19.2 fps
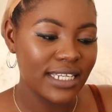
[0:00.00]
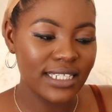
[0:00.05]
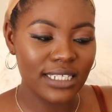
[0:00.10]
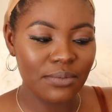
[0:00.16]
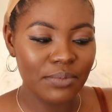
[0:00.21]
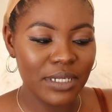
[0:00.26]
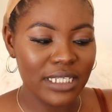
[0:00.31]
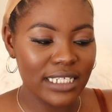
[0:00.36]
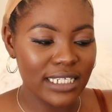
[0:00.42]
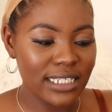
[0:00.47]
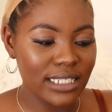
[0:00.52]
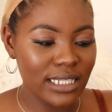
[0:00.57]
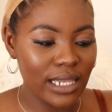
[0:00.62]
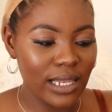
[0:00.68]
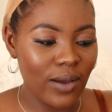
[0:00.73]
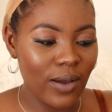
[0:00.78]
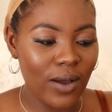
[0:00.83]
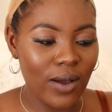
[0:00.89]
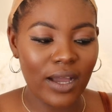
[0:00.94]
centimeters
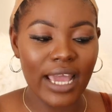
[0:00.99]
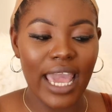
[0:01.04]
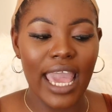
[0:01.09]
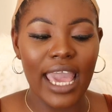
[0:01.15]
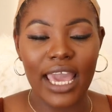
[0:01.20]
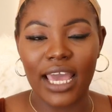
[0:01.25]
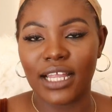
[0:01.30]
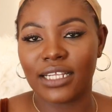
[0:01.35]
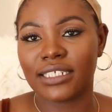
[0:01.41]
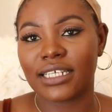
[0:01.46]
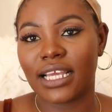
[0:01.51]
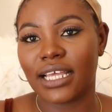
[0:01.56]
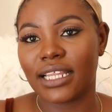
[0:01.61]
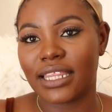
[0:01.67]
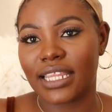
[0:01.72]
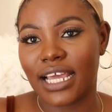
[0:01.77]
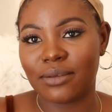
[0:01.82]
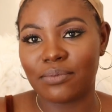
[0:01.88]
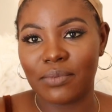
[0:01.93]
long, and
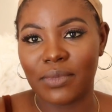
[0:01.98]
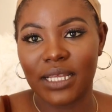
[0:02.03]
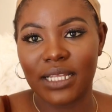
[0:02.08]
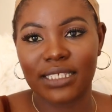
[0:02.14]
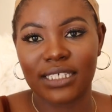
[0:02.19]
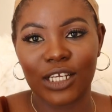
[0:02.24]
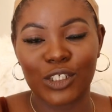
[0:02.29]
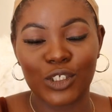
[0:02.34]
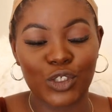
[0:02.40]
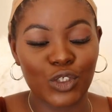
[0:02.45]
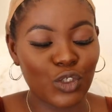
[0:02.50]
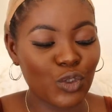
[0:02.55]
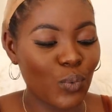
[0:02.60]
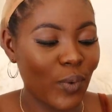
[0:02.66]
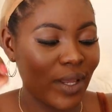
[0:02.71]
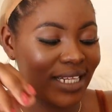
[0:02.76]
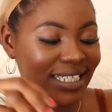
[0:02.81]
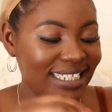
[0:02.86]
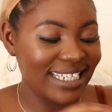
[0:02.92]
that means it's
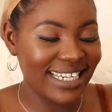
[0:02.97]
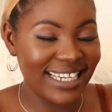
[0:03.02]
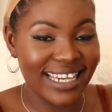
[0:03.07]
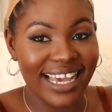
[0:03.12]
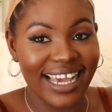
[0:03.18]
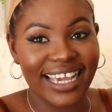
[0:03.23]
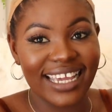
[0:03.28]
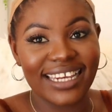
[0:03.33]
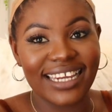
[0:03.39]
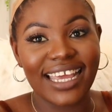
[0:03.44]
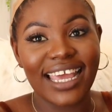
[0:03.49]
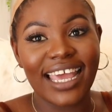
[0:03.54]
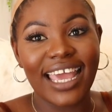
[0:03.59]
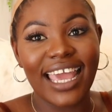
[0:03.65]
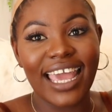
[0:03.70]
29